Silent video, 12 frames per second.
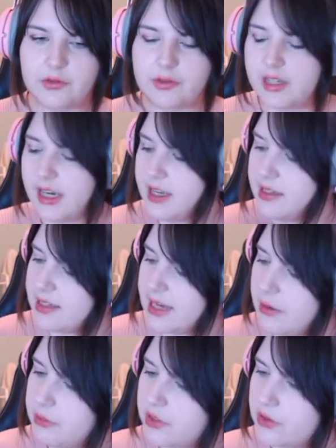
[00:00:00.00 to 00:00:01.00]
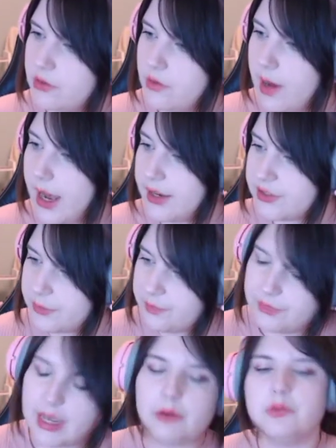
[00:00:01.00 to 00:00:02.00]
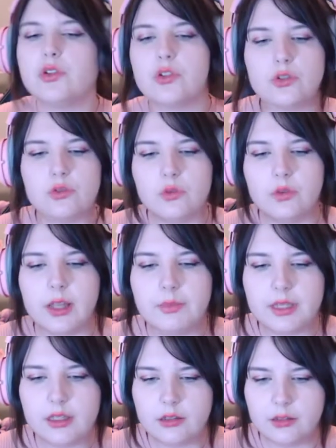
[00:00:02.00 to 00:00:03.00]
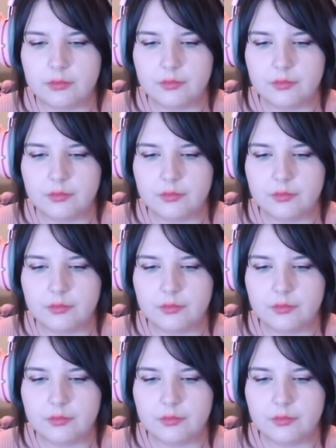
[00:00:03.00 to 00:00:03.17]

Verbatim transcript: Nice! How was school, Ash? How was school? Let me